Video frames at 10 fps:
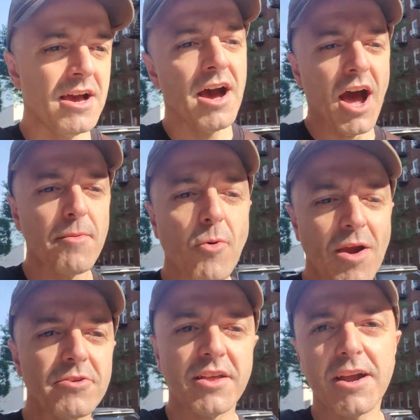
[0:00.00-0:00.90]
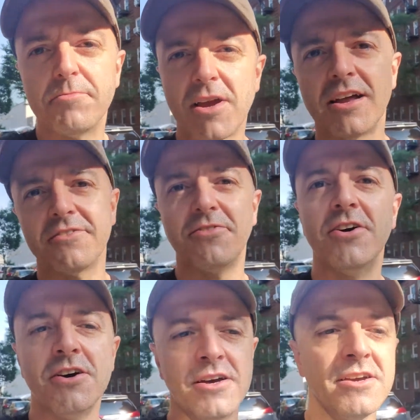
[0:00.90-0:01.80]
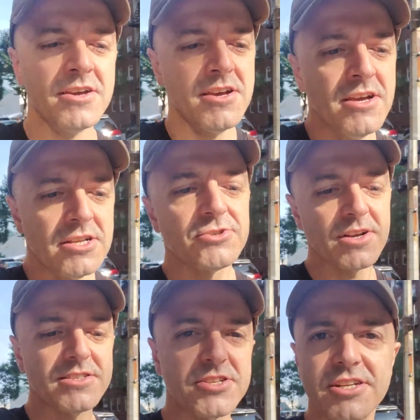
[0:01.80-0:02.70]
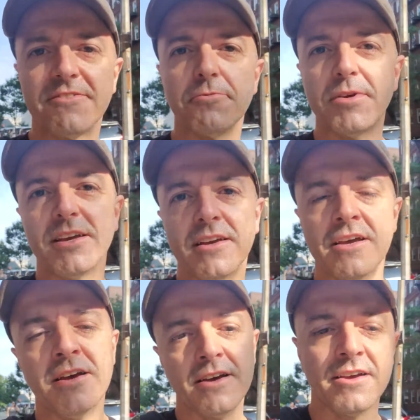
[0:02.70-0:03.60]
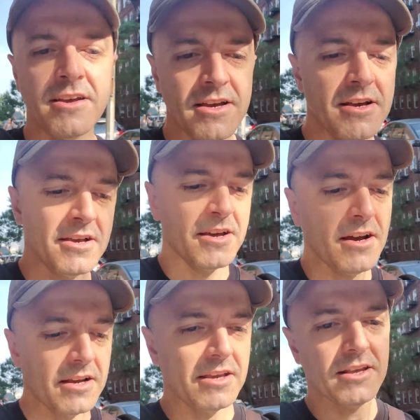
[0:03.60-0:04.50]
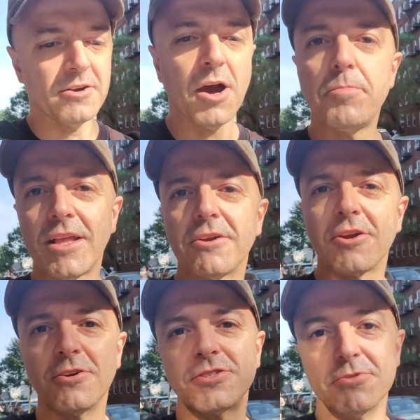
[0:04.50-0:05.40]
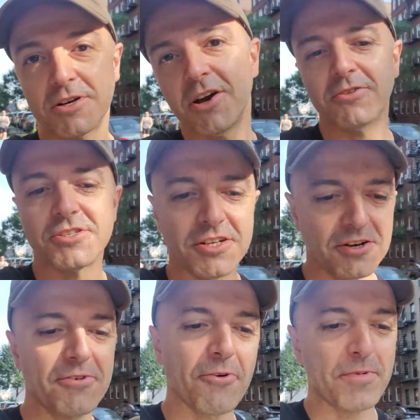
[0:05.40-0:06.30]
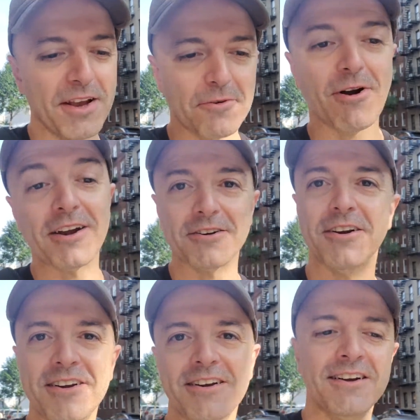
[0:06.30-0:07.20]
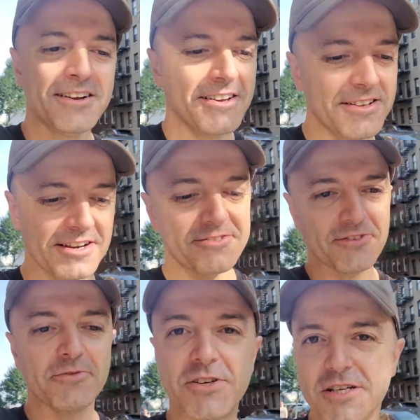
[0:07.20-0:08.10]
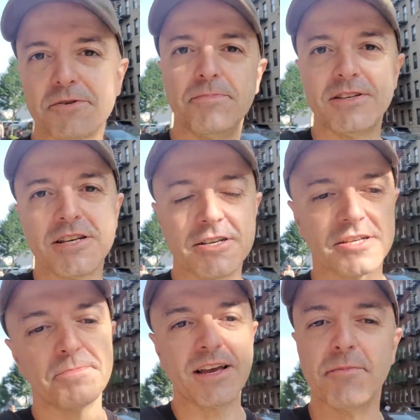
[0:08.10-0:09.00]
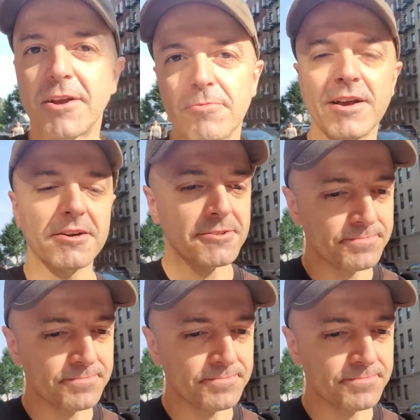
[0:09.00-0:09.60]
I'm aware that I'm kind of transitioning from being, you know, a player coach to a coach, you know, from being a writer, just becoming a writer.